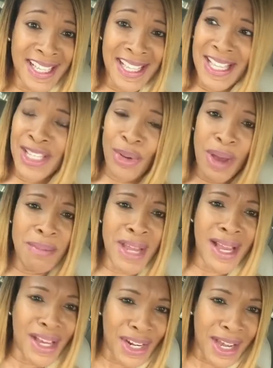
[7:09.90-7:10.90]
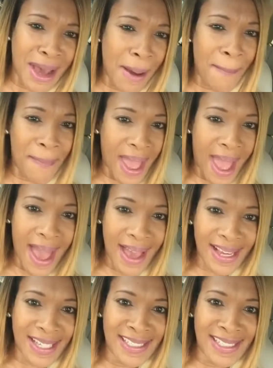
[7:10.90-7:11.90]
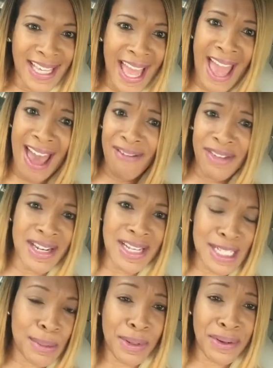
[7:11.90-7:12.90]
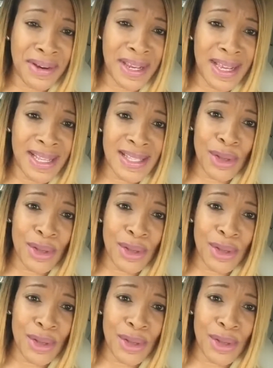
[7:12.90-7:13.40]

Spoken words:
So I'm not going to come back having experience,